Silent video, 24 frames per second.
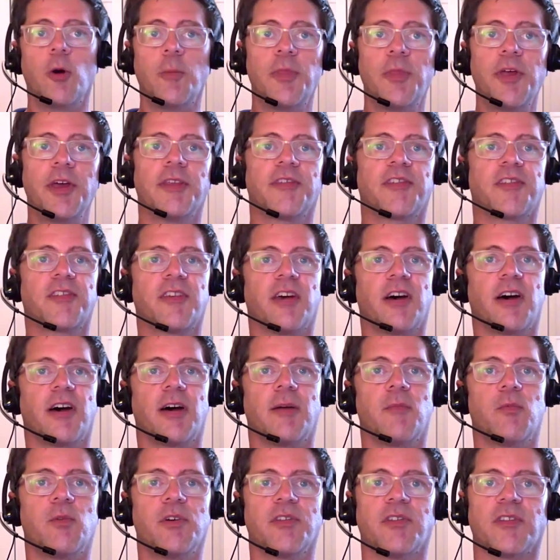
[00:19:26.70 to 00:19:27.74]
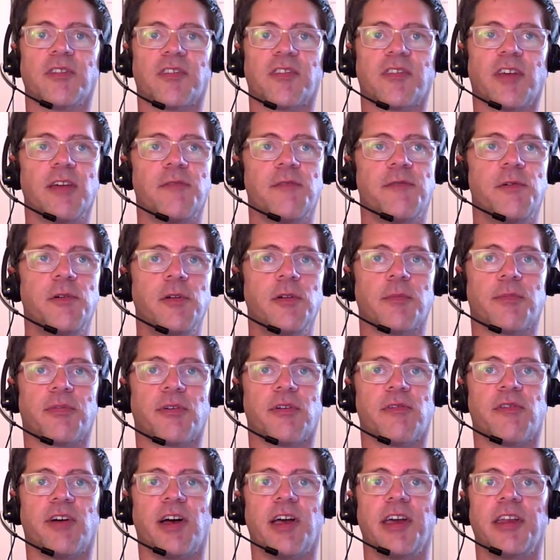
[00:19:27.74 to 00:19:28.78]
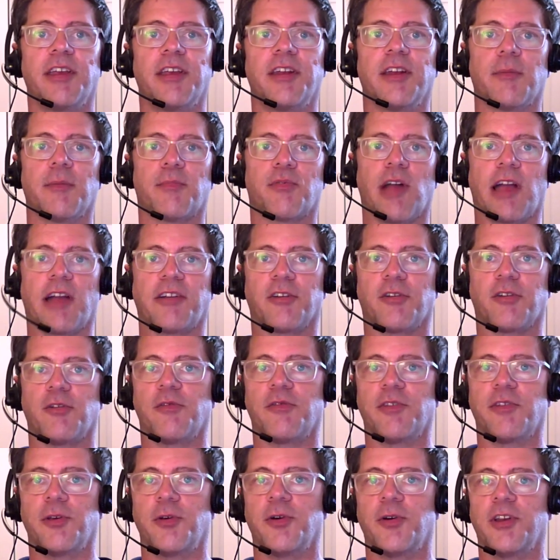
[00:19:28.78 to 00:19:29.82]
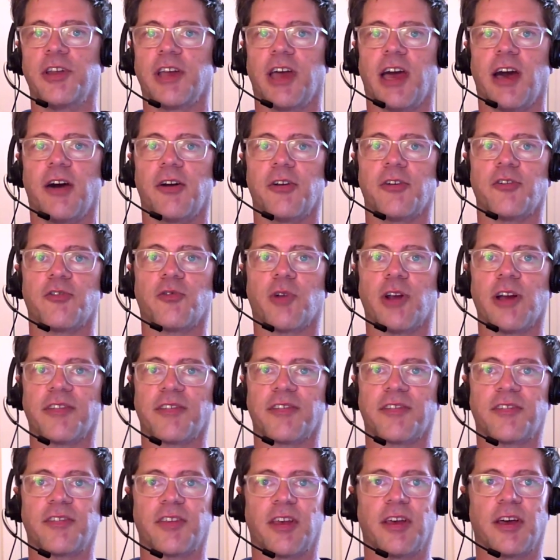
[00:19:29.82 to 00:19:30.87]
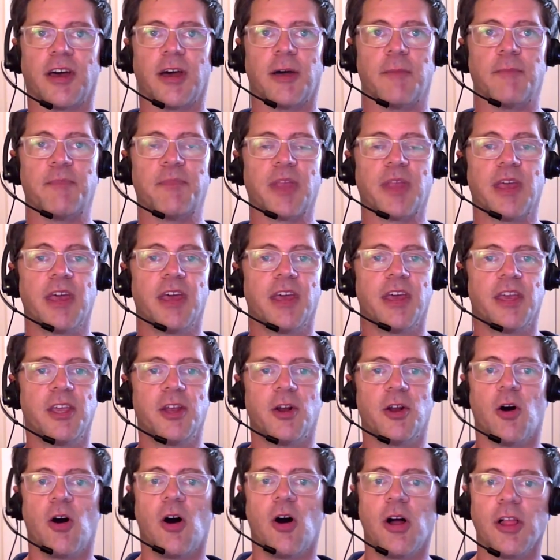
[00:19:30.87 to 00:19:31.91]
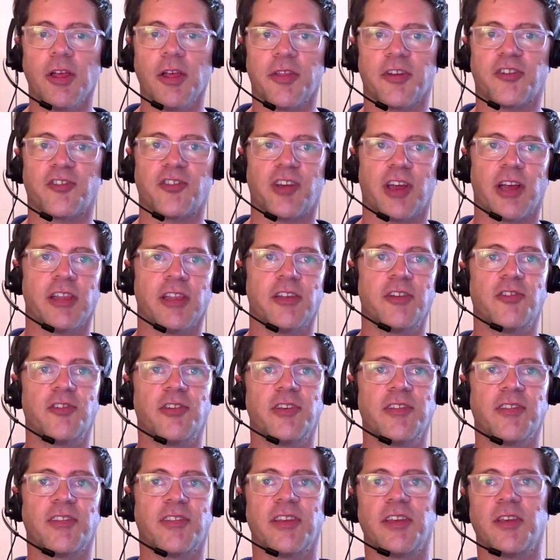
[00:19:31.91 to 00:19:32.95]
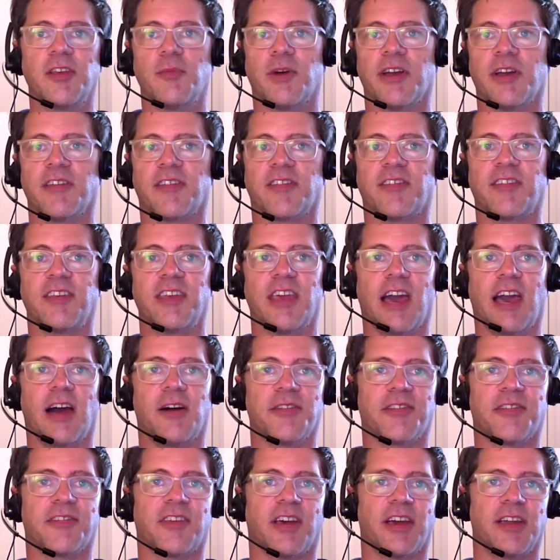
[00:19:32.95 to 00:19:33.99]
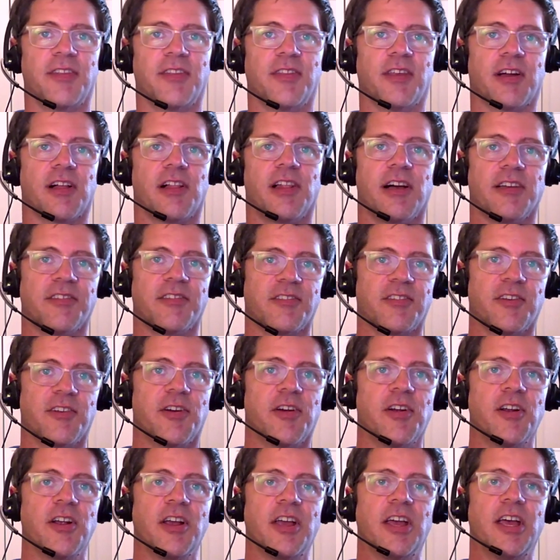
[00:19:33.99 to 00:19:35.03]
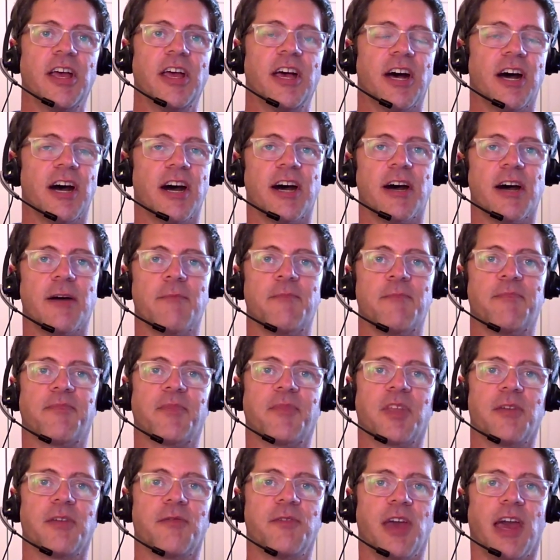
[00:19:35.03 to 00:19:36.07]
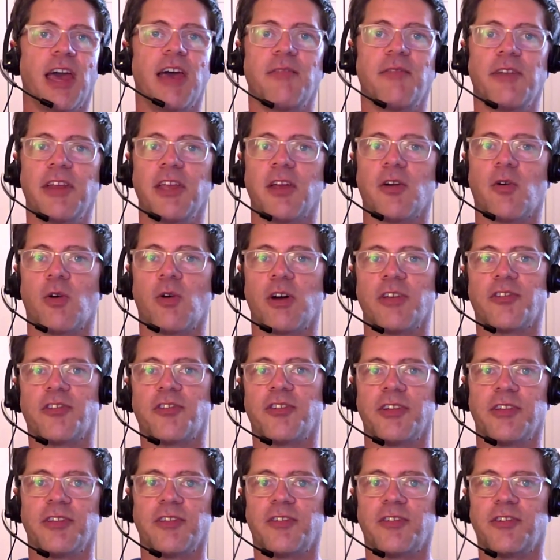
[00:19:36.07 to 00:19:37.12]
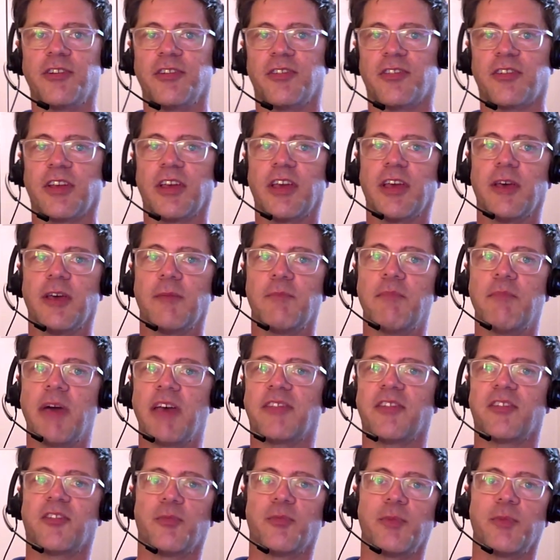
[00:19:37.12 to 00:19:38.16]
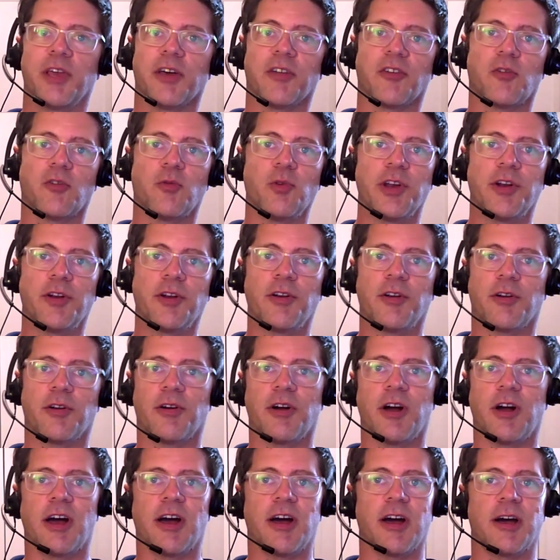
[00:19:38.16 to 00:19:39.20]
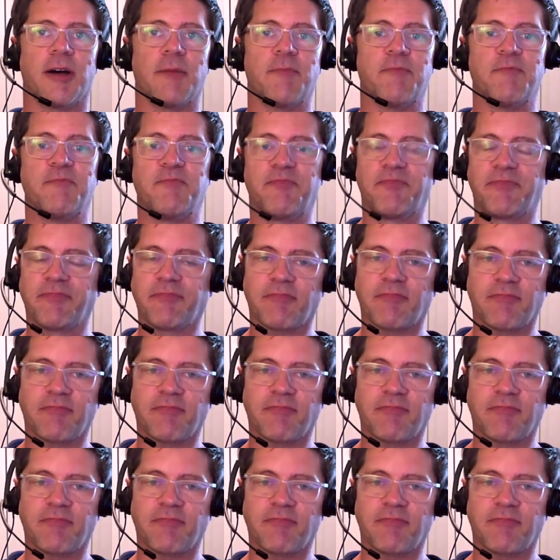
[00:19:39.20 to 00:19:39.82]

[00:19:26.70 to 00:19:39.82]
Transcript: I hope this um, was insightful and provided a practical view into how to address, um, you know, all of the challenges that you might see outside the cluster. Um, if you have any questions, just message me on Twitter or